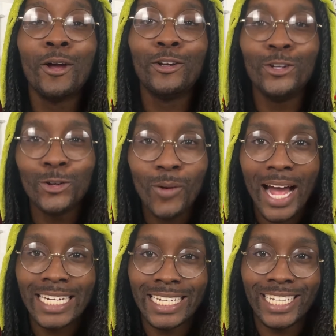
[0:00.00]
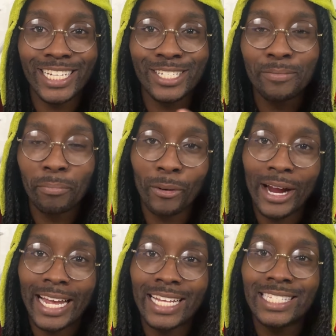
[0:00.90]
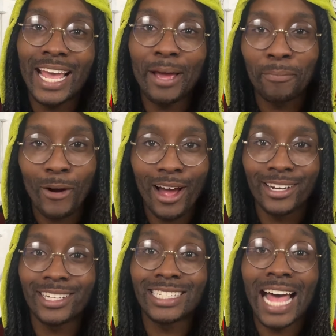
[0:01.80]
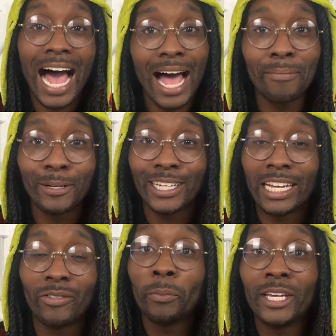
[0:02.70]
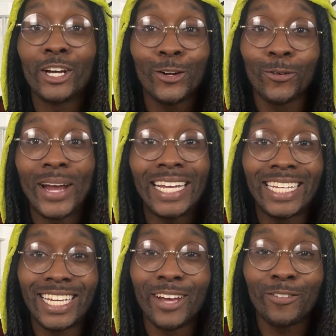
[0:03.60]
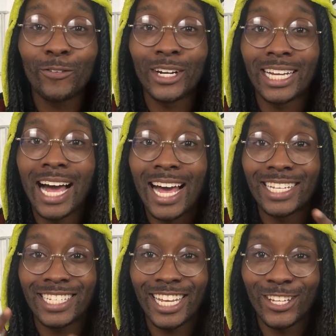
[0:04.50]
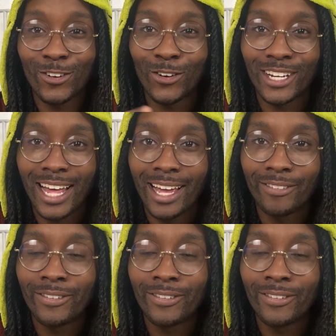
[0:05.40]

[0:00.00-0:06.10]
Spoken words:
new ideas, brands, and products that I believe will be a great gift for the guys in your life.